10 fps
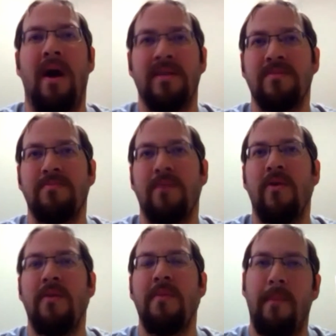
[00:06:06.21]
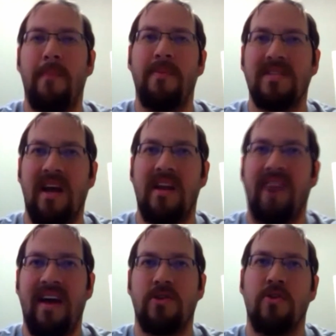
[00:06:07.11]
Mary Poppins kind of has
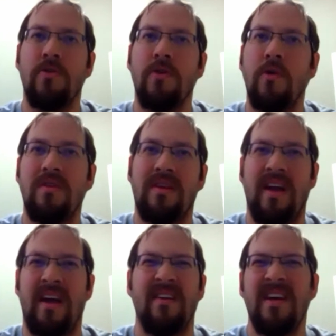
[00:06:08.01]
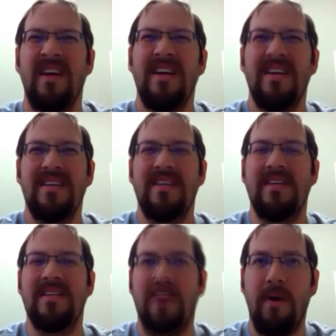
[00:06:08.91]
her own kind of
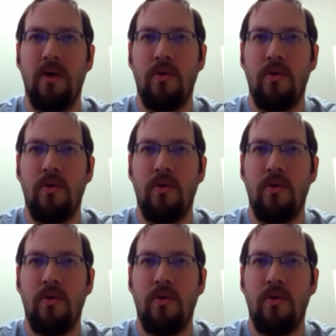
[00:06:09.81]
gazebo